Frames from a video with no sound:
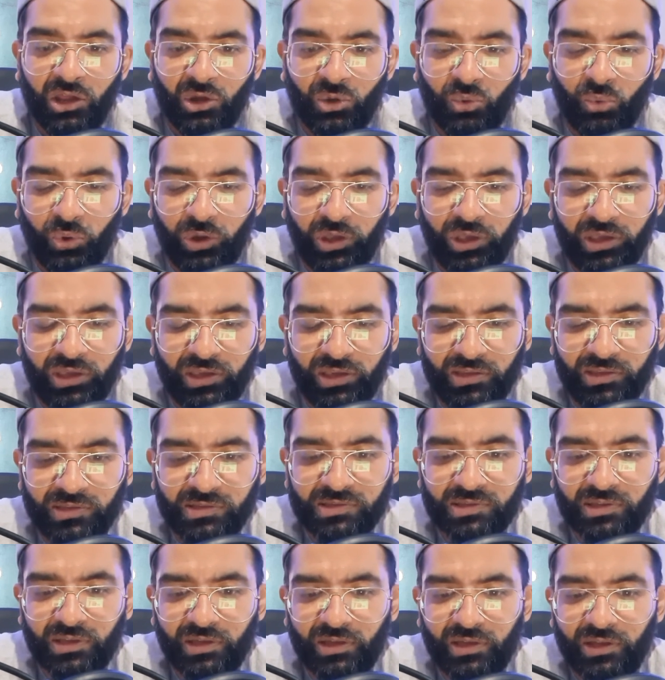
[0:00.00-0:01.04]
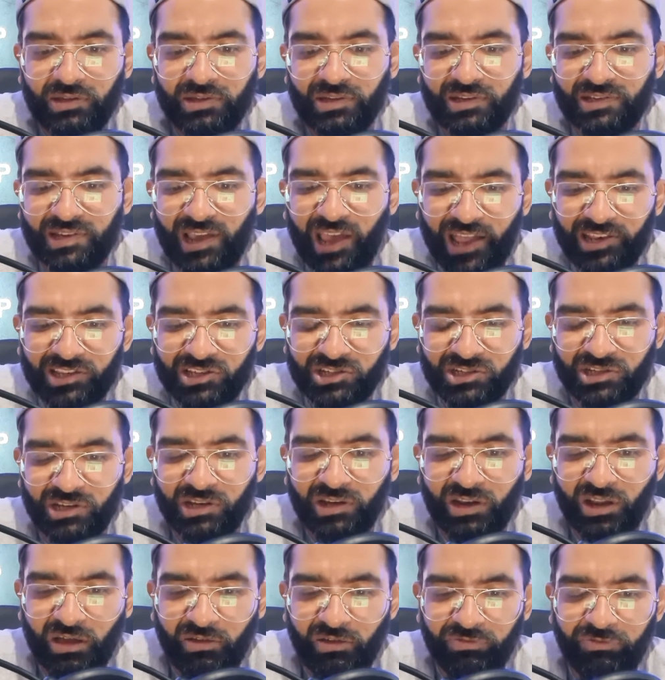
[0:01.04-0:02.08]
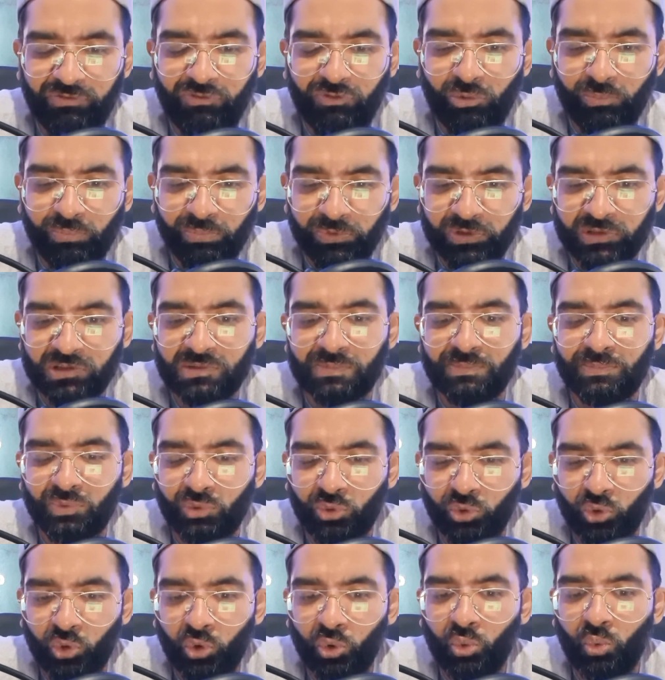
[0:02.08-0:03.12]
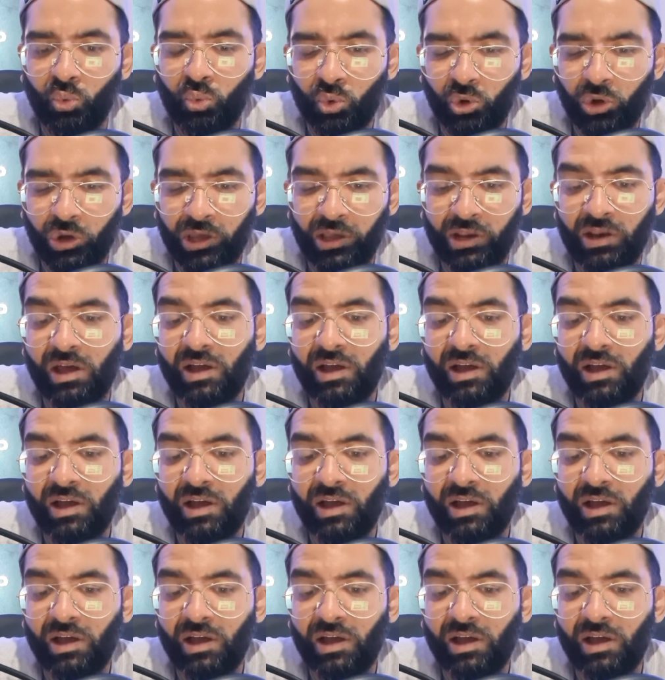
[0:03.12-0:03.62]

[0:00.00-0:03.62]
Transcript: where he's detached enough from the sport where,